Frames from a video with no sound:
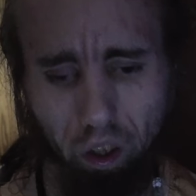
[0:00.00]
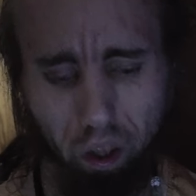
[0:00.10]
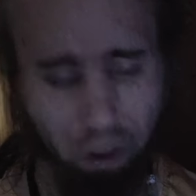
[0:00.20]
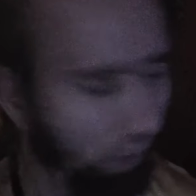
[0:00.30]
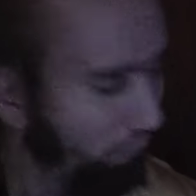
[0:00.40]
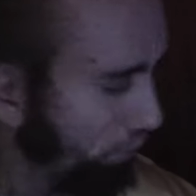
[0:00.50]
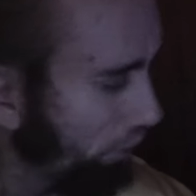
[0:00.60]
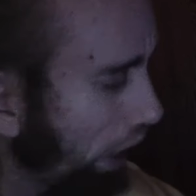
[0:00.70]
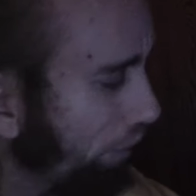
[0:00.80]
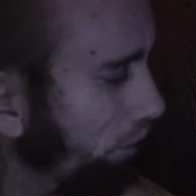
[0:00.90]
If you
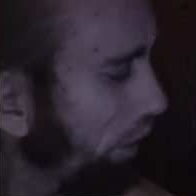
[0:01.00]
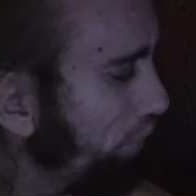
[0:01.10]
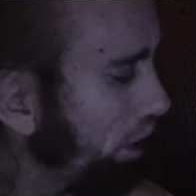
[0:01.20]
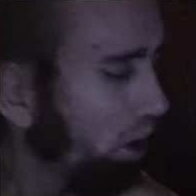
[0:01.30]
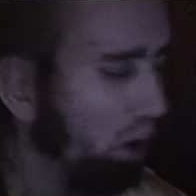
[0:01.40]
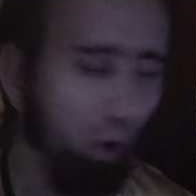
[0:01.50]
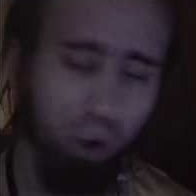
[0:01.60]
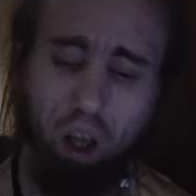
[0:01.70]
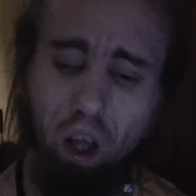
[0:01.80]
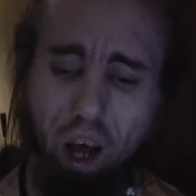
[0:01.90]
guys leave me
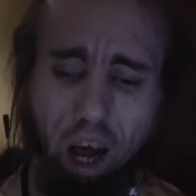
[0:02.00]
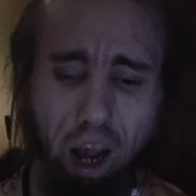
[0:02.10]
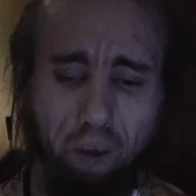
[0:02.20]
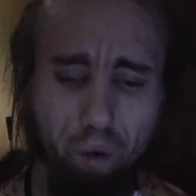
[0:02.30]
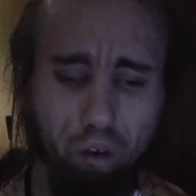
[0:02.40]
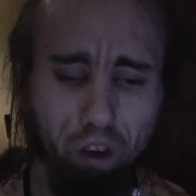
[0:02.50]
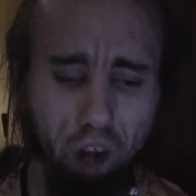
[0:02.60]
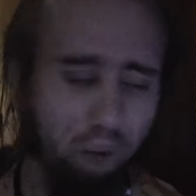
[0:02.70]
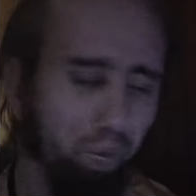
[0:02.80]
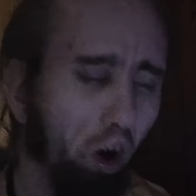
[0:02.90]
alone, I will
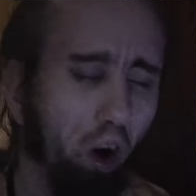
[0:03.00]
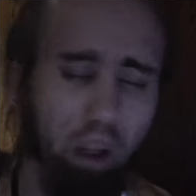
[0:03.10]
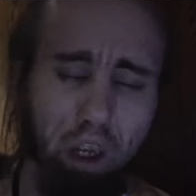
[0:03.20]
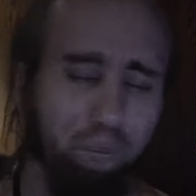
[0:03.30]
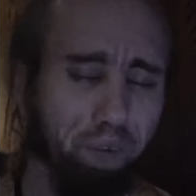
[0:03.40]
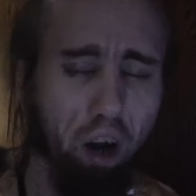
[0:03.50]
stop talking about